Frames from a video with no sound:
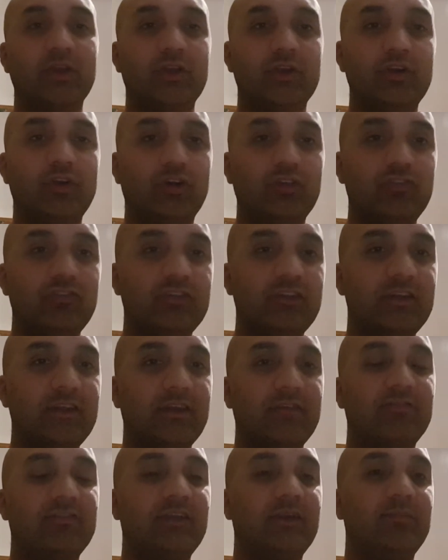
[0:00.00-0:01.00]
not just a
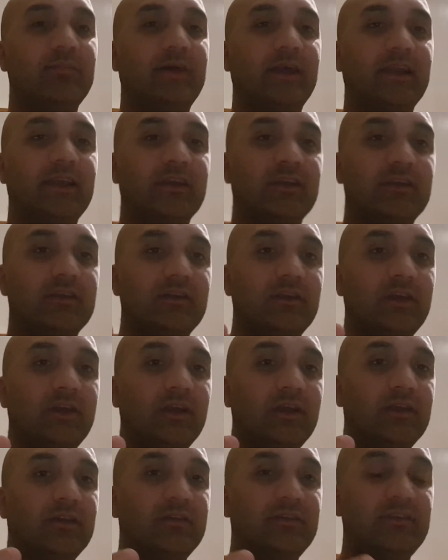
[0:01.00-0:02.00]
dev team that can
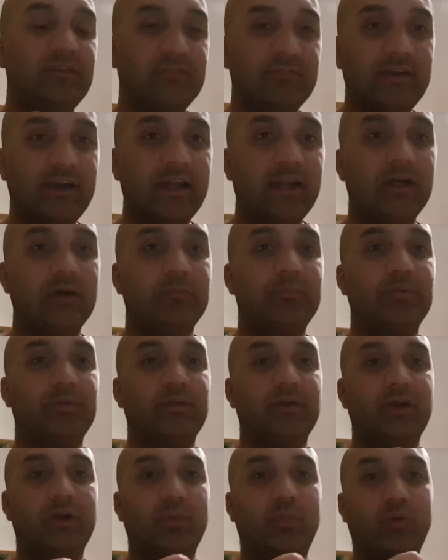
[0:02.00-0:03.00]
develop
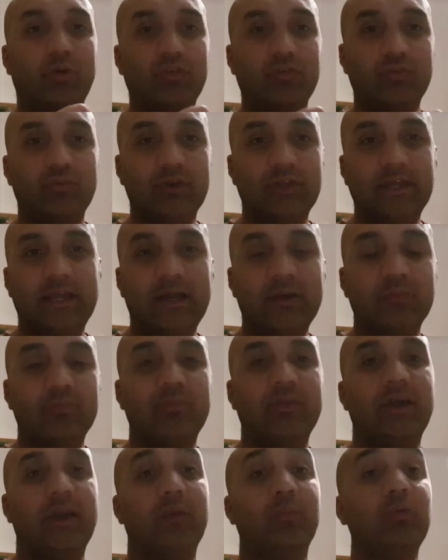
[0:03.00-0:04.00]
what's already out
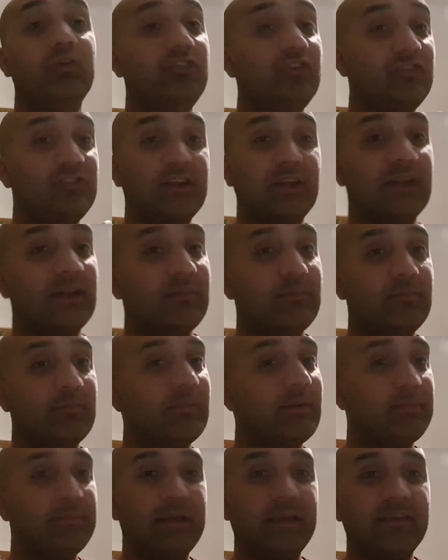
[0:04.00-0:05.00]
there, which is still
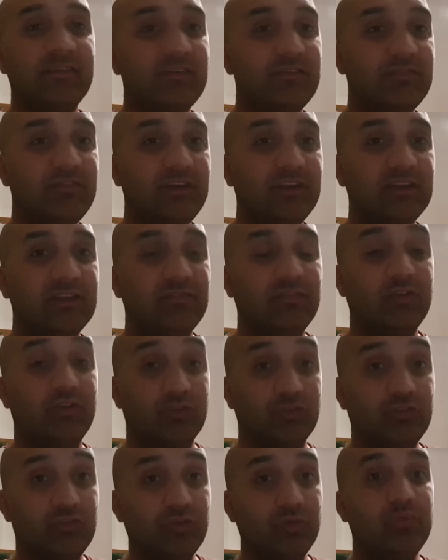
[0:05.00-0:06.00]
an amazing feat if you
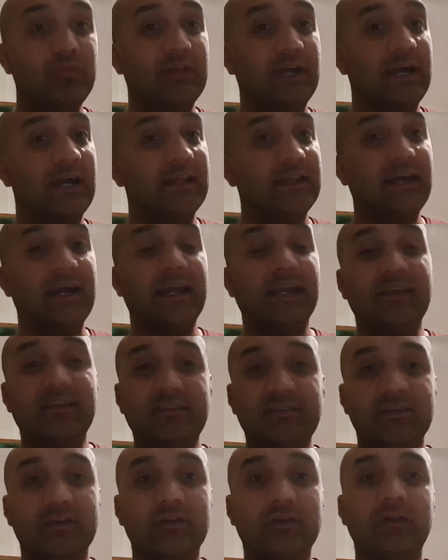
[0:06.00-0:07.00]
can do that, and that is
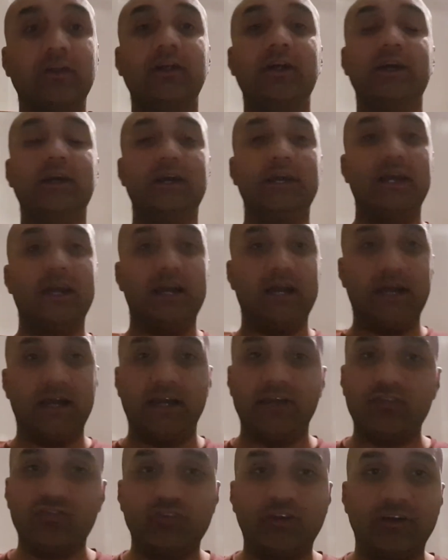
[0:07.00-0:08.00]
still
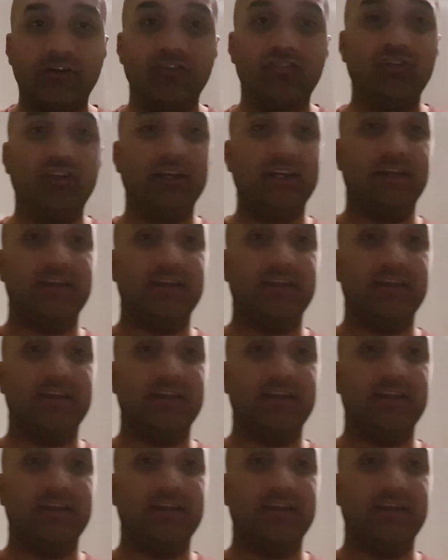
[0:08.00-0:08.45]
a strategy in